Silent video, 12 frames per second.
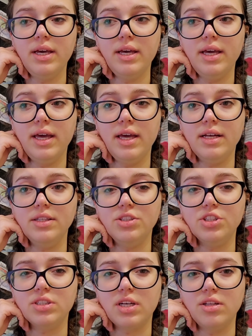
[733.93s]
and
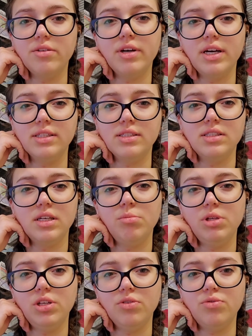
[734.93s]
just kind of has a
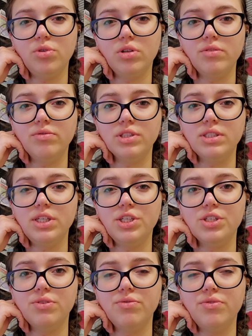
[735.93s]
meaningful
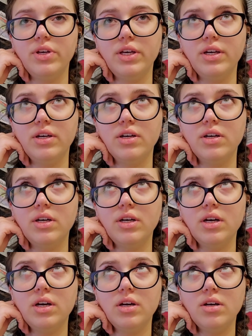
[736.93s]
conversation. Think
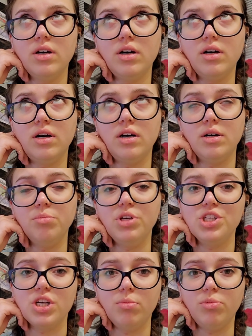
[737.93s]

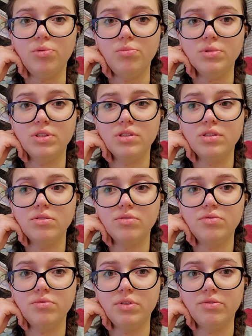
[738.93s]
Mitch Albom's
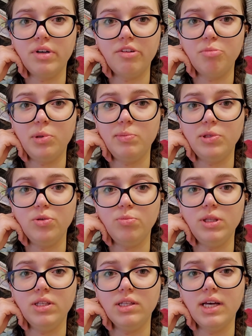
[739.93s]
The 5 People You
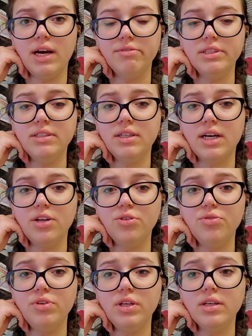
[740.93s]
Meet in Heaven kind of
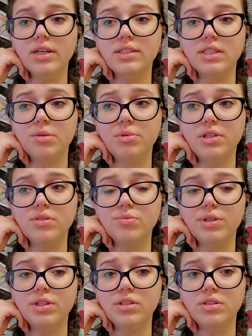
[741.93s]
thing, except this
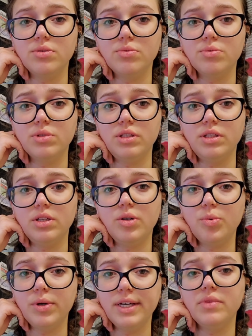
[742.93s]
one is really
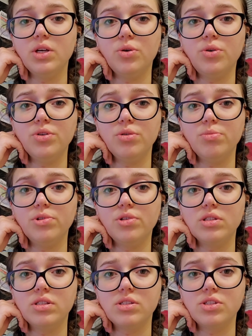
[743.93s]
quick. The audiobook
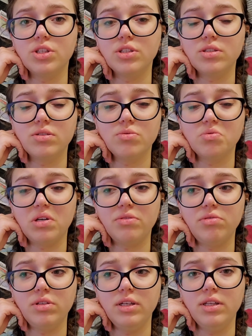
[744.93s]
is just
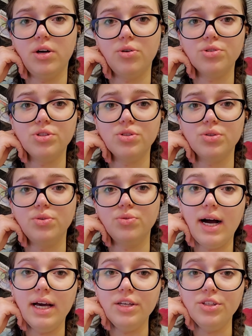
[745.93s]
roughly an hour, so
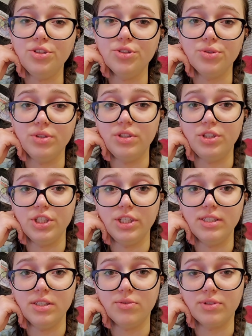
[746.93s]
I enjoyed
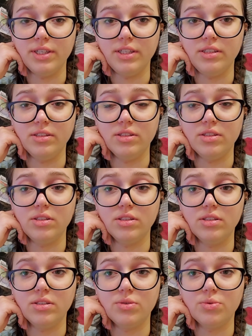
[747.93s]
Jason
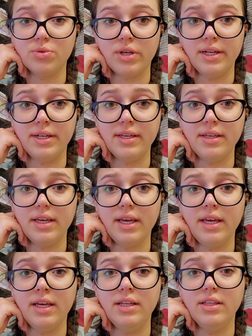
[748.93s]
Reynolds' writing,
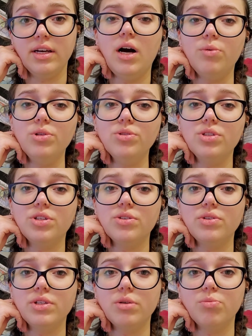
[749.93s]
and I want to start
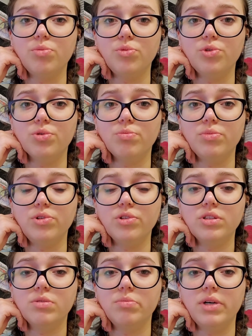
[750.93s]
reading more
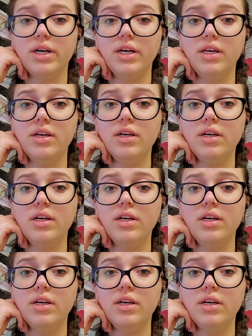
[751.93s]
books by